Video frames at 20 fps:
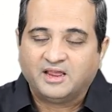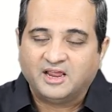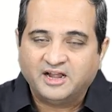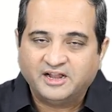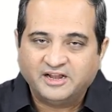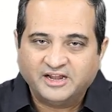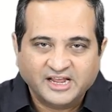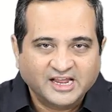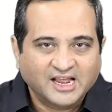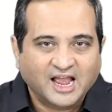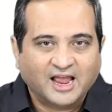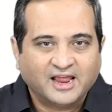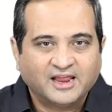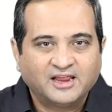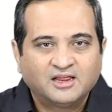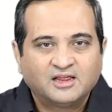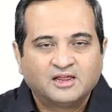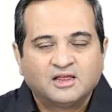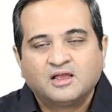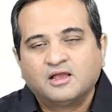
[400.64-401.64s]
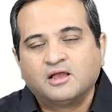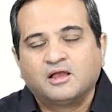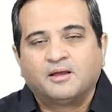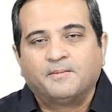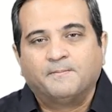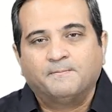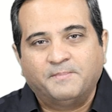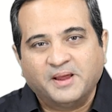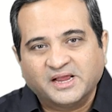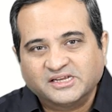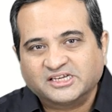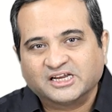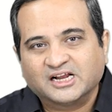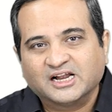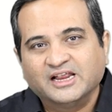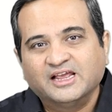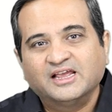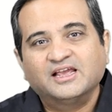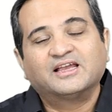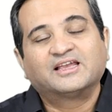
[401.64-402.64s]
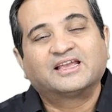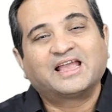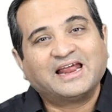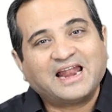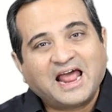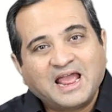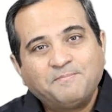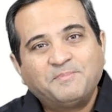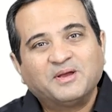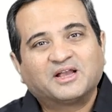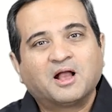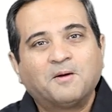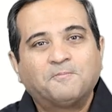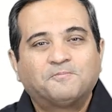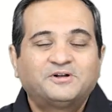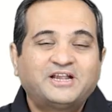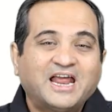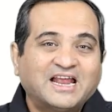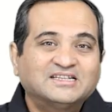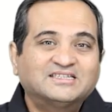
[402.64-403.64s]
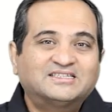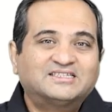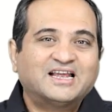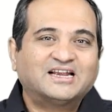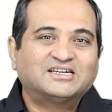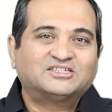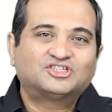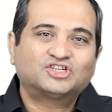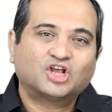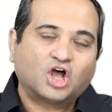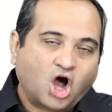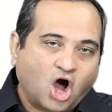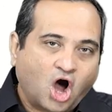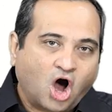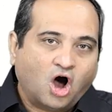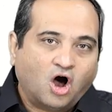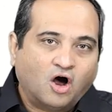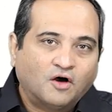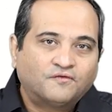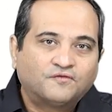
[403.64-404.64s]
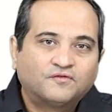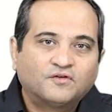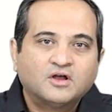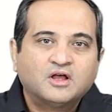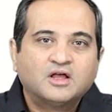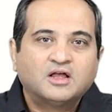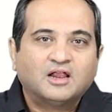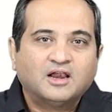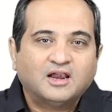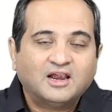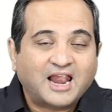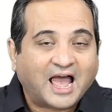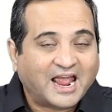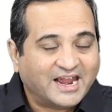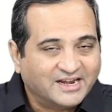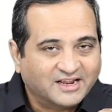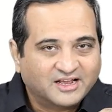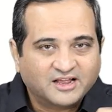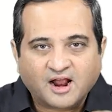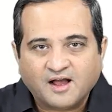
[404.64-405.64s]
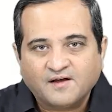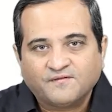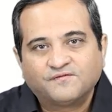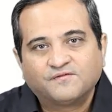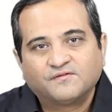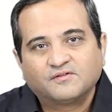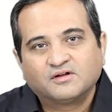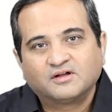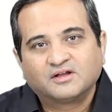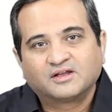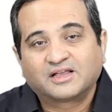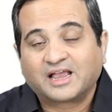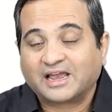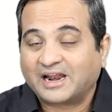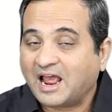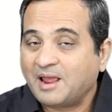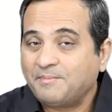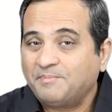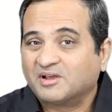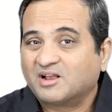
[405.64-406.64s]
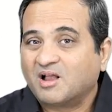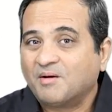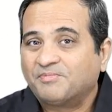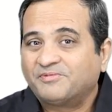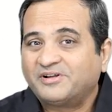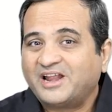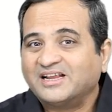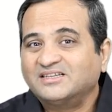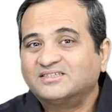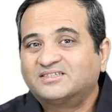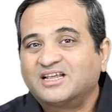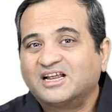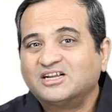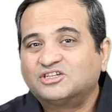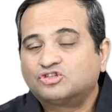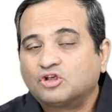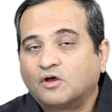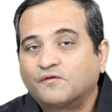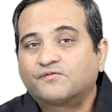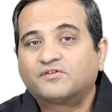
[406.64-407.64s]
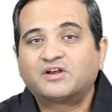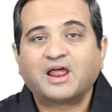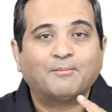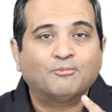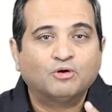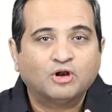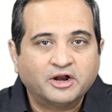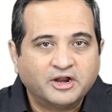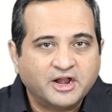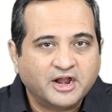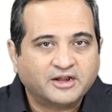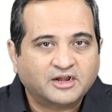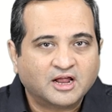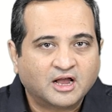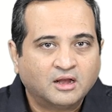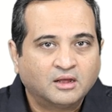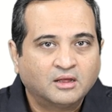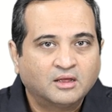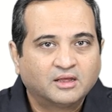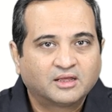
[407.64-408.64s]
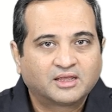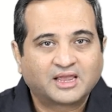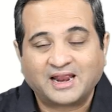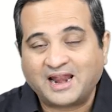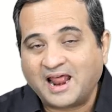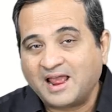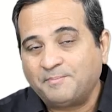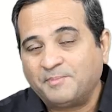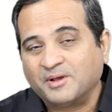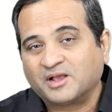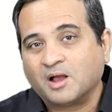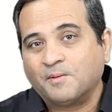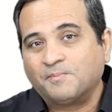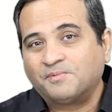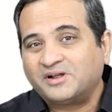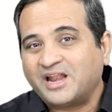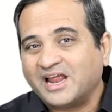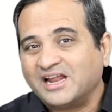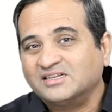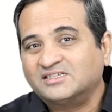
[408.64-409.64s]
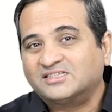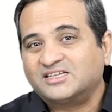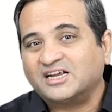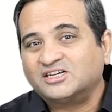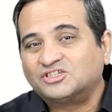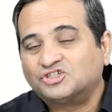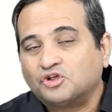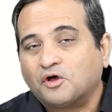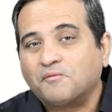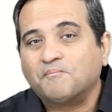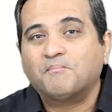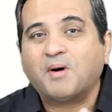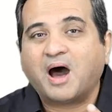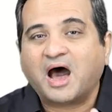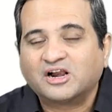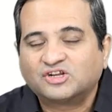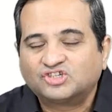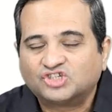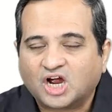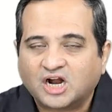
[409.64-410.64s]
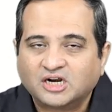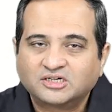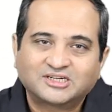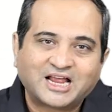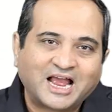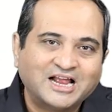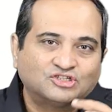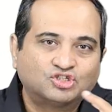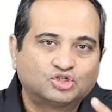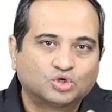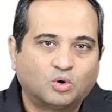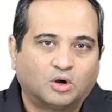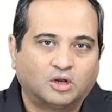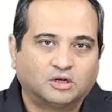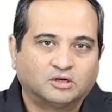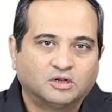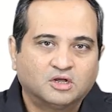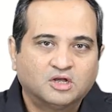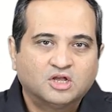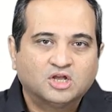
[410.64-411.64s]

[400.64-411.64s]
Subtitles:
In DI, basically, can I pick up 10 sets of line graph? Can I pick up 10 sets of tabular data? Can I pick up 10 sets of bar charts and so on?